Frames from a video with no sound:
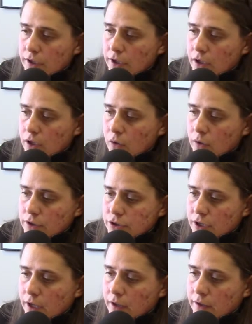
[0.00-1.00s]
at a cannoli
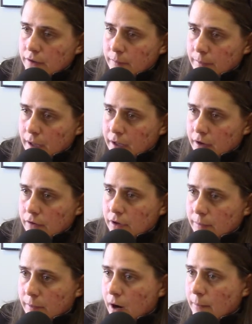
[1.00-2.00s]
shell in the
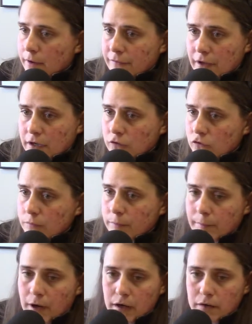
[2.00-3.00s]
bakery department of any
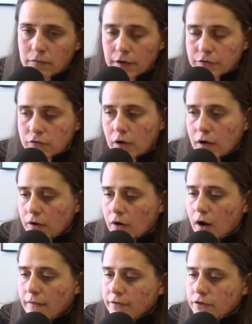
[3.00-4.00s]
supermarket, restaurant, or
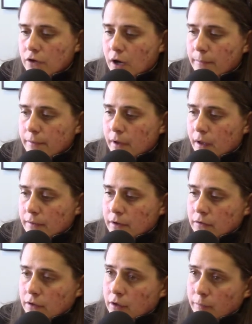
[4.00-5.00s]
coffee shop, uh,
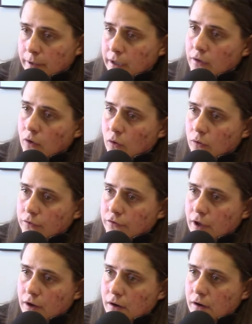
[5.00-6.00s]
there are little pinholes
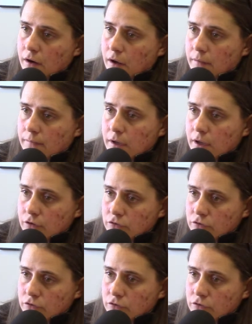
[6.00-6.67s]
that are um,